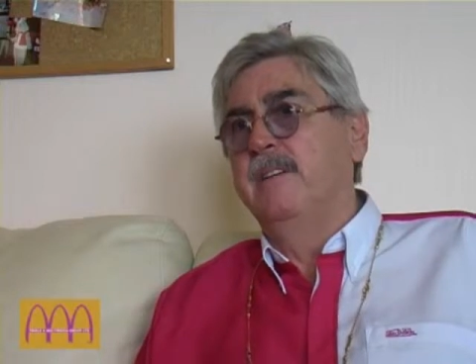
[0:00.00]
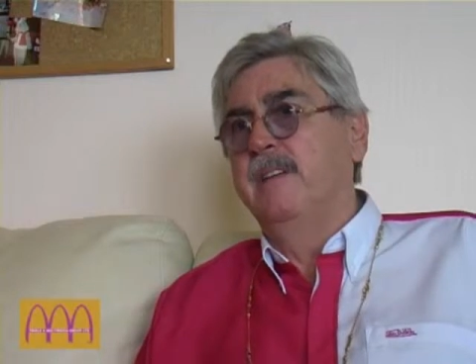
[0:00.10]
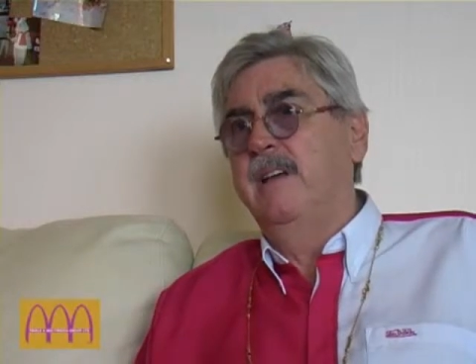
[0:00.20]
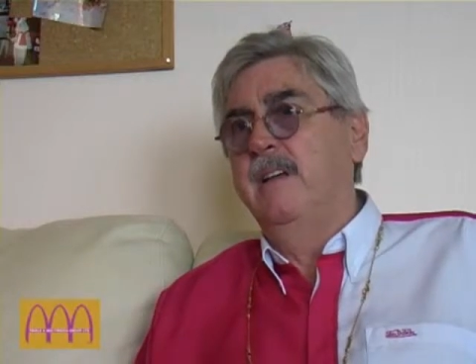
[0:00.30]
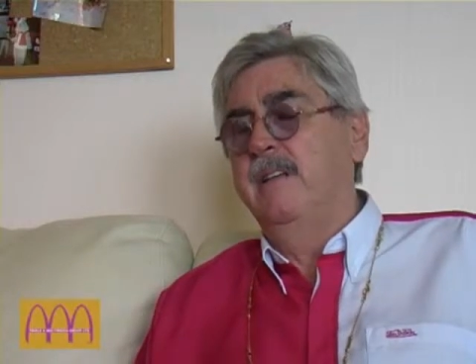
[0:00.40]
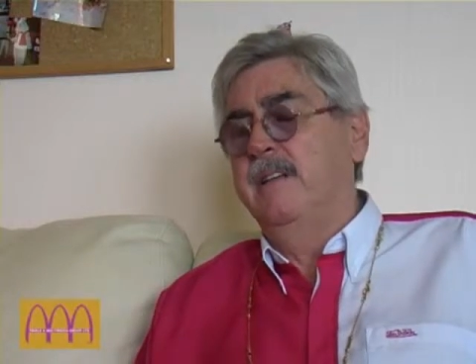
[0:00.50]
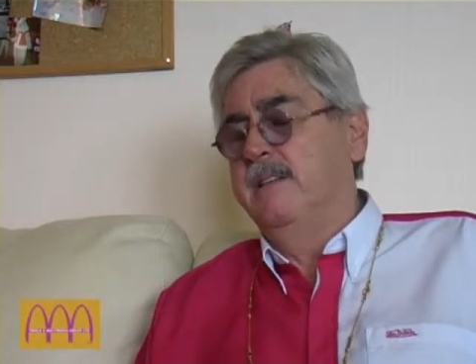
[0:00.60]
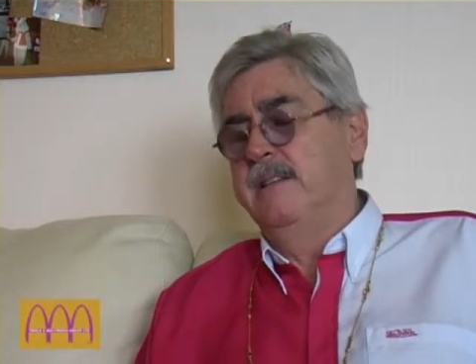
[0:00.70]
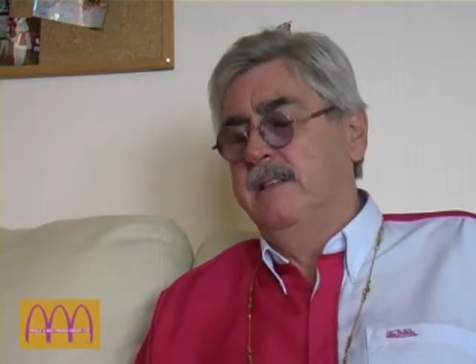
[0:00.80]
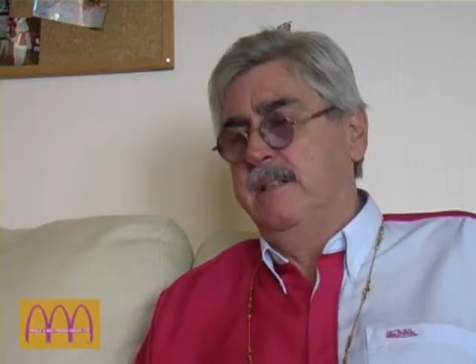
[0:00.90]
and
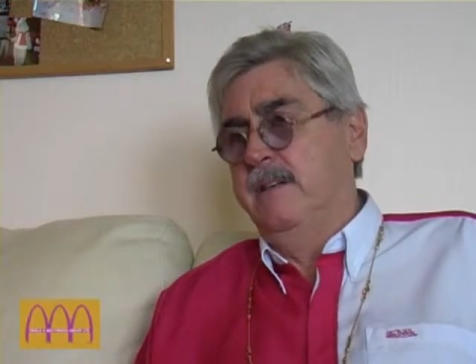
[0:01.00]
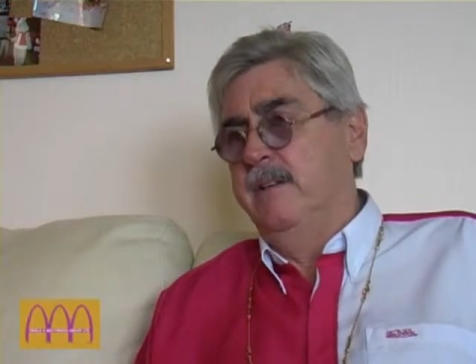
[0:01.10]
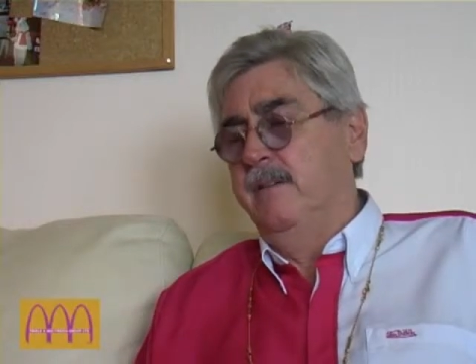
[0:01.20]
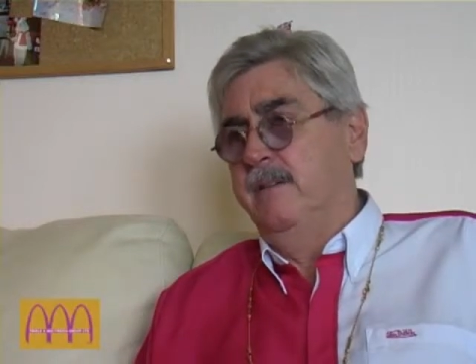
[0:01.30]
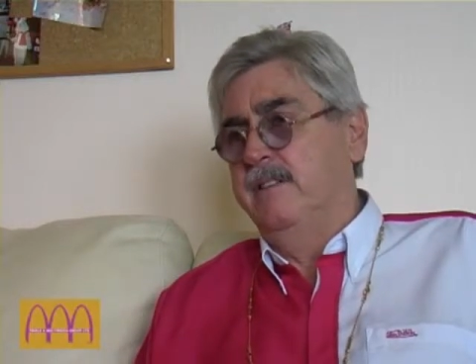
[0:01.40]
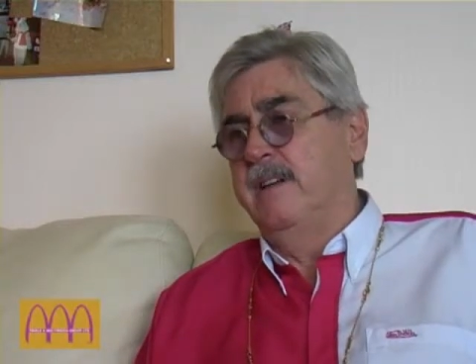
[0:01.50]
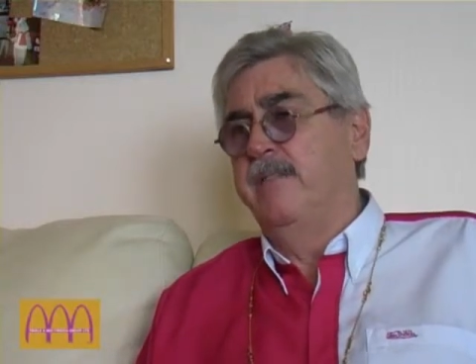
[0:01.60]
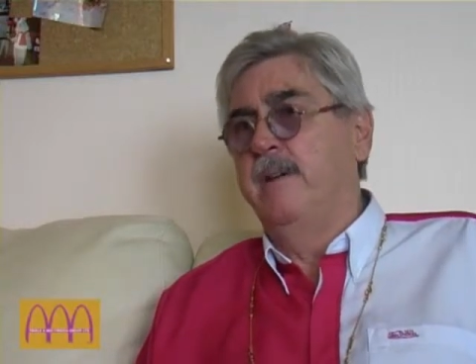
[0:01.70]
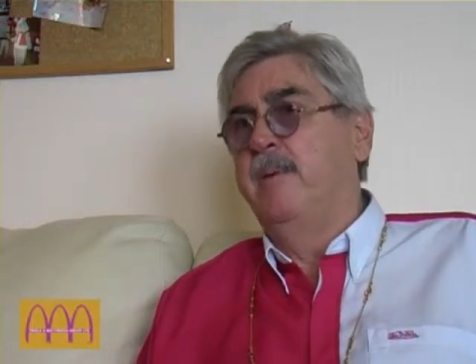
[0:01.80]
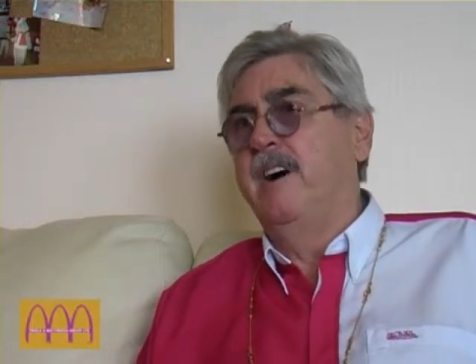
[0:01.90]
there's
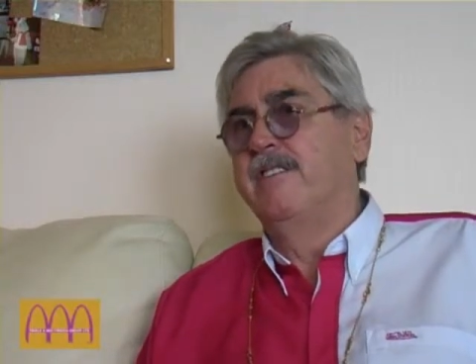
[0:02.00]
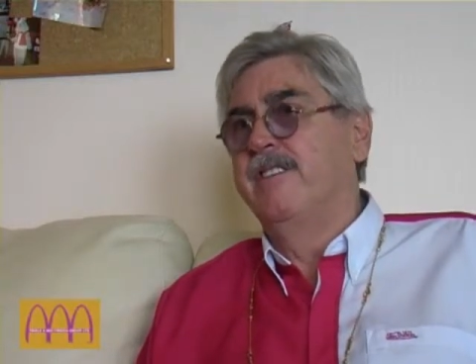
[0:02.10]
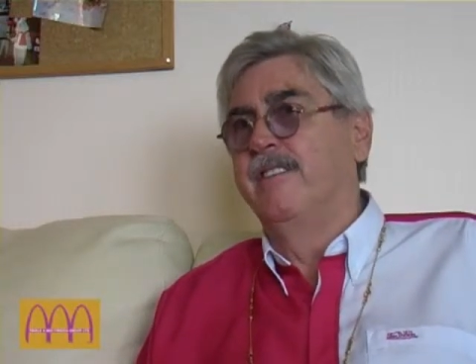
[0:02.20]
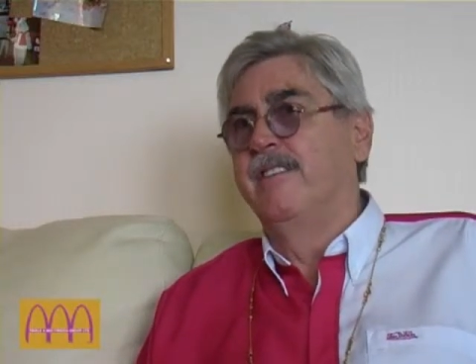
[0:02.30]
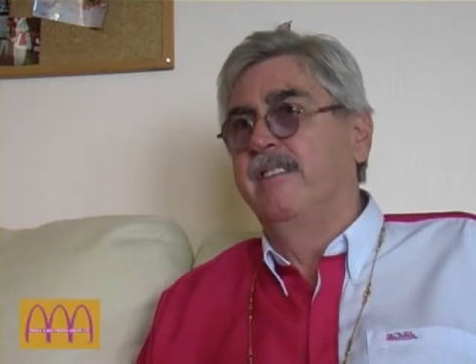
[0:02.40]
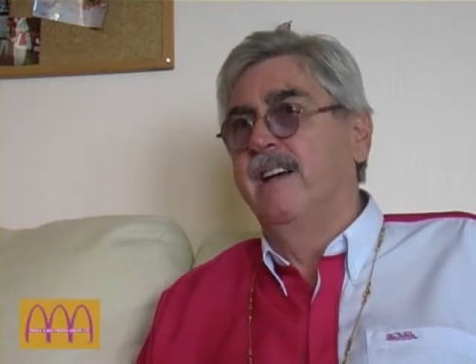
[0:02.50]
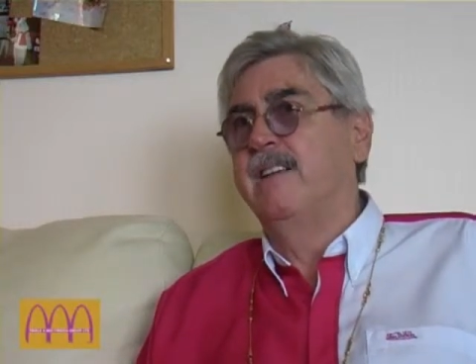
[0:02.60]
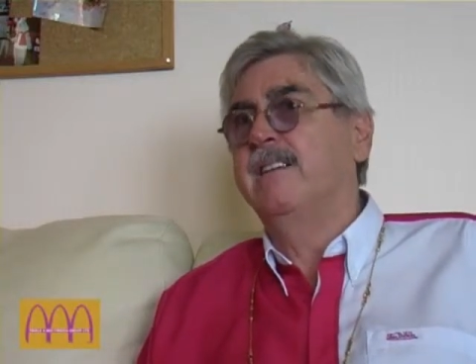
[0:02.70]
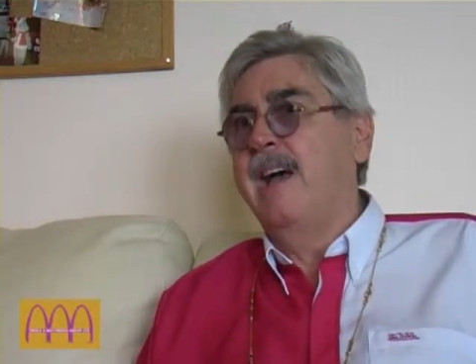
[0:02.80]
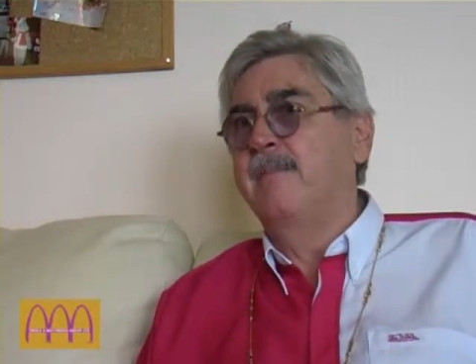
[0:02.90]
nothing to pass on
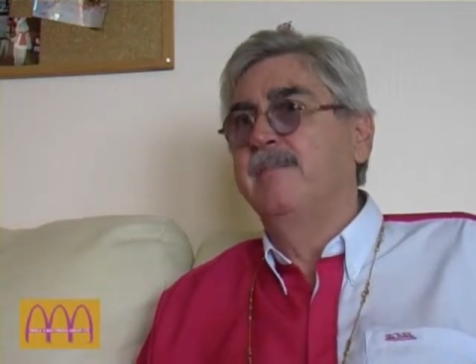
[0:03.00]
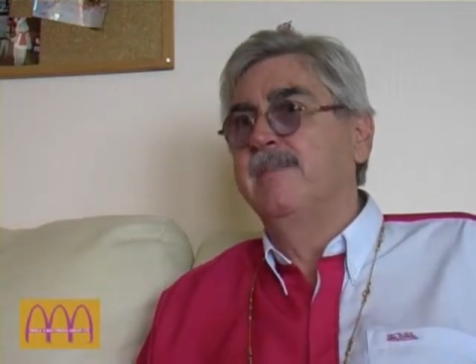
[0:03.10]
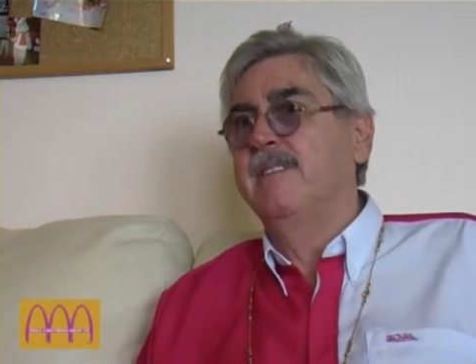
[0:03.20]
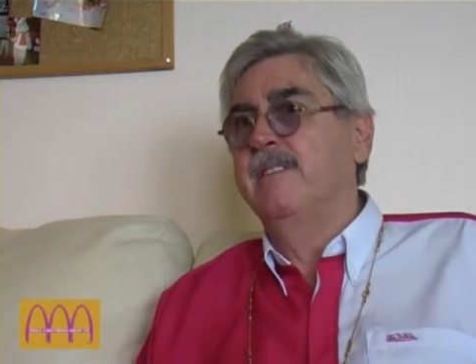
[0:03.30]
as it happened.